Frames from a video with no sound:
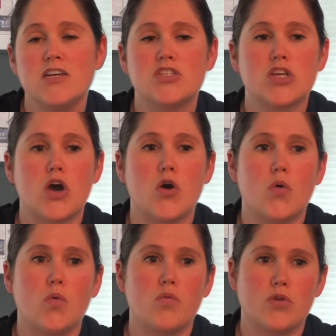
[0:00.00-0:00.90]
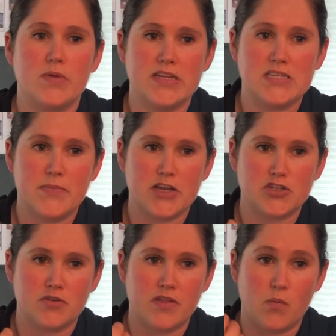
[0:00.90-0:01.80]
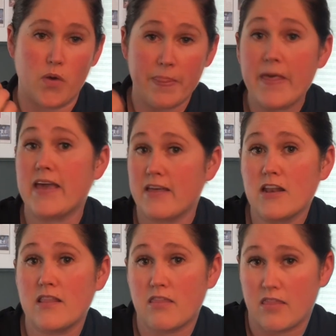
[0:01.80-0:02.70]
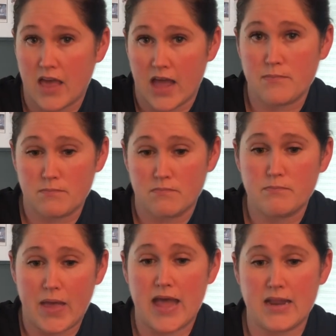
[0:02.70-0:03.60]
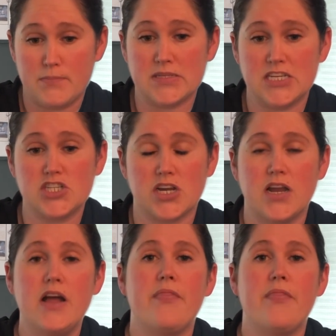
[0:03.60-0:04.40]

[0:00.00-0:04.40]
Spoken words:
So you need to make sure that when they get that pet in position,